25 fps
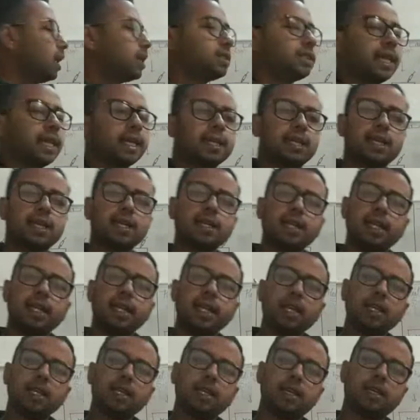
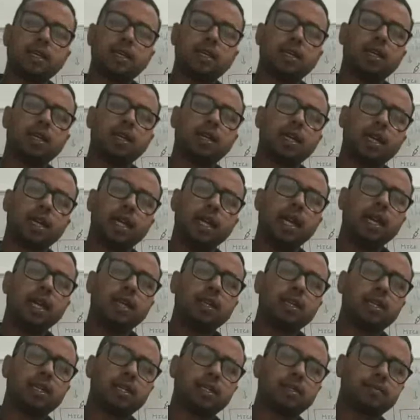Thirdly, he
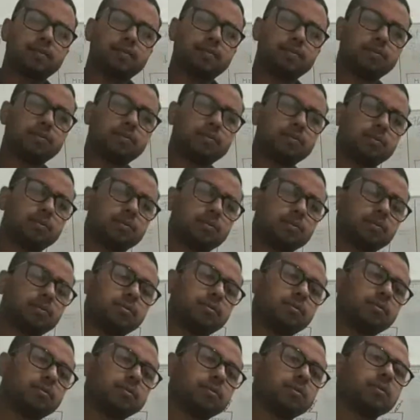had done
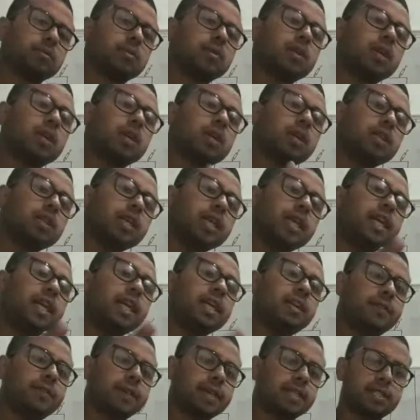the
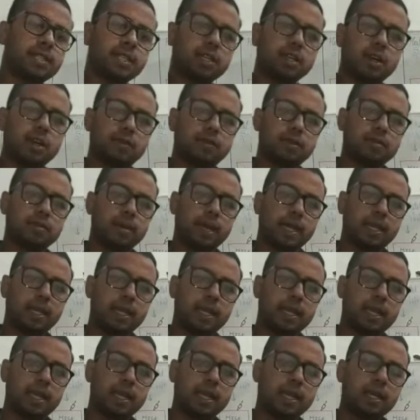heat fixing of the
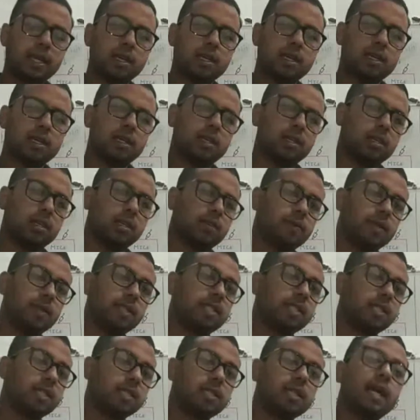bacteria
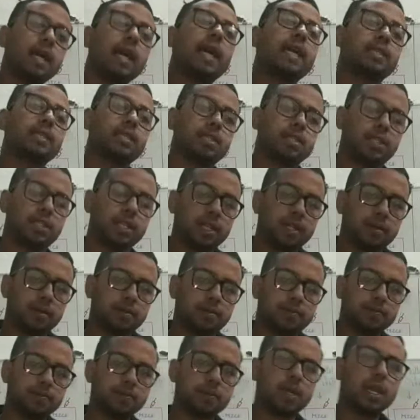which is S stain
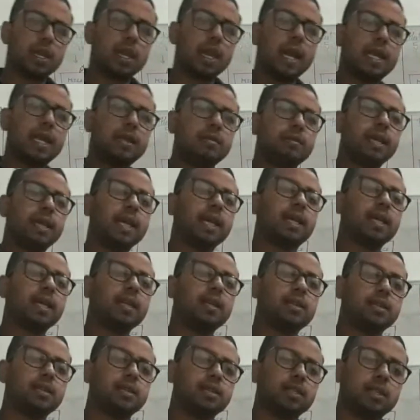and make
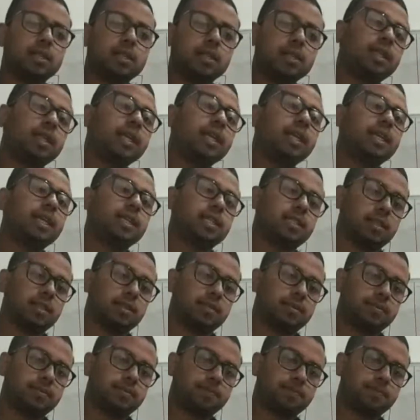it denature